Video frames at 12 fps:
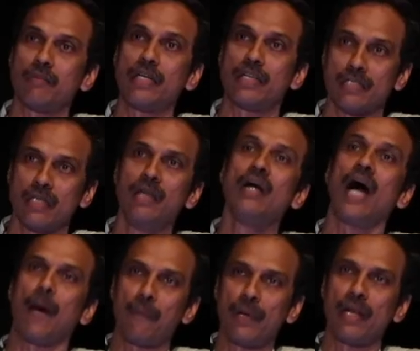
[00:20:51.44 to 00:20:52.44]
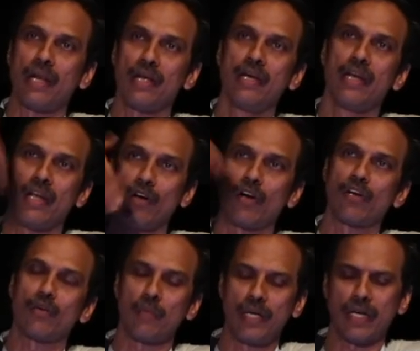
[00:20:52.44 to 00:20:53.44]
meters uphill in
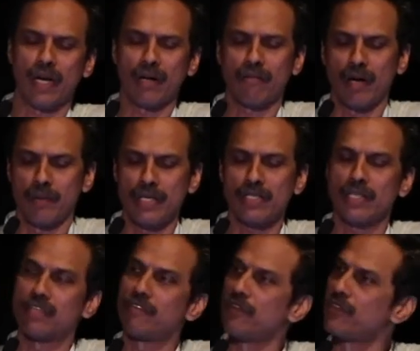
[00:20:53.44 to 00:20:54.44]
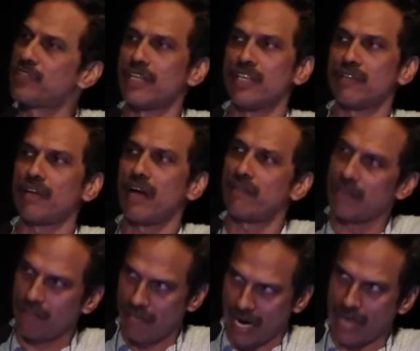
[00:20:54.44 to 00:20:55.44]
order to meet our requirements. And the fifth stage of
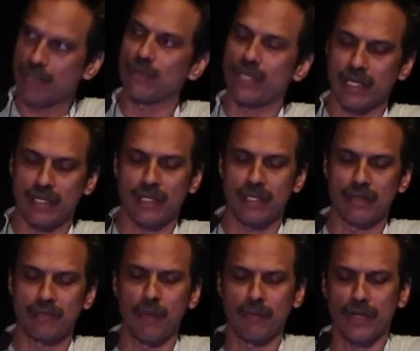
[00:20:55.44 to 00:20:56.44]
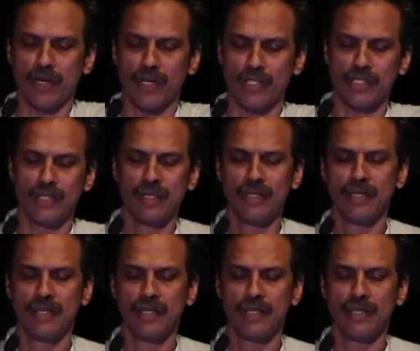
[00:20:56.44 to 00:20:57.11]
Kaveri will add to that uh, pumping cost.